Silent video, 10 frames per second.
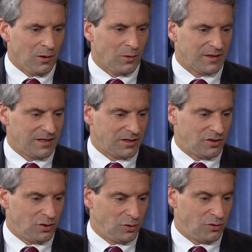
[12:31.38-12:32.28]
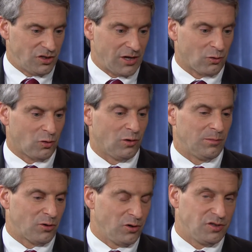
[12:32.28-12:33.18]
Well, I think the two general
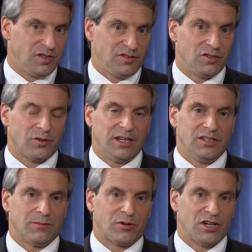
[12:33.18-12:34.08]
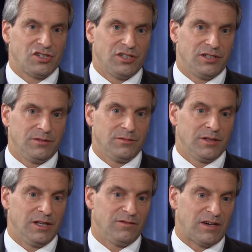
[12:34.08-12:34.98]
approaches to treating depression
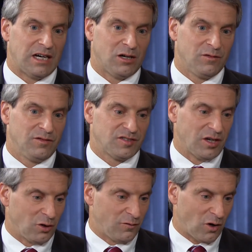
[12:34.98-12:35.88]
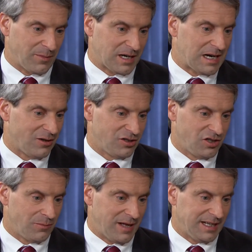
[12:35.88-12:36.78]
involve psychopharmacology
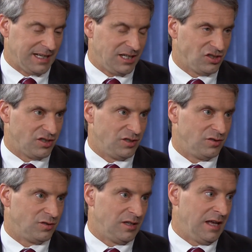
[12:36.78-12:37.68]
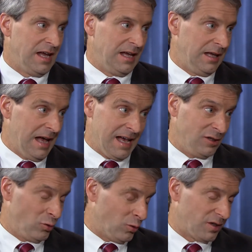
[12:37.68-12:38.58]
or medications
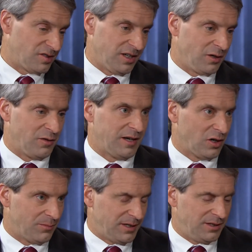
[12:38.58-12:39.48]
and or psychotherapy,